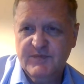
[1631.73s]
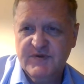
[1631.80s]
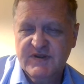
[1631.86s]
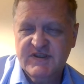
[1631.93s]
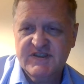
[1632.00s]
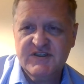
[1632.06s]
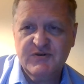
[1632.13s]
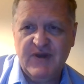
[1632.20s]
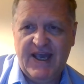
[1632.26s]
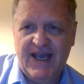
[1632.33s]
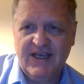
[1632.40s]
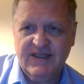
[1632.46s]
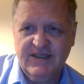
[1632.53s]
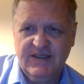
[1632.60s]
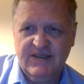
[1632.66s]

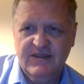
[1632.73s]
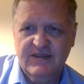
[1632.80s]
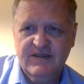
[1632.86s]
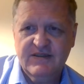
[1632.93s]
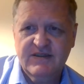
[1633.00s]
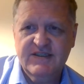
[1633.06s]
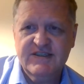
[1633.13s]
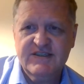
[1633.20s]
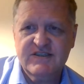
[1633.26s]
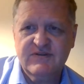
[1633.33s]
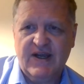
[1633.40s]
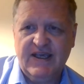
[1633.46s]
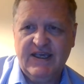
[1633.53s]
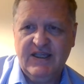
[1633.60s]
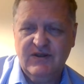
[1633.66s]
distracted,
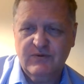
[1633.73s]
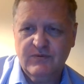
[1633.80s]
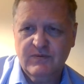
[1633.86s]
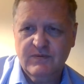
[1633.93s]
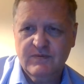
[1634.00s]
distraído,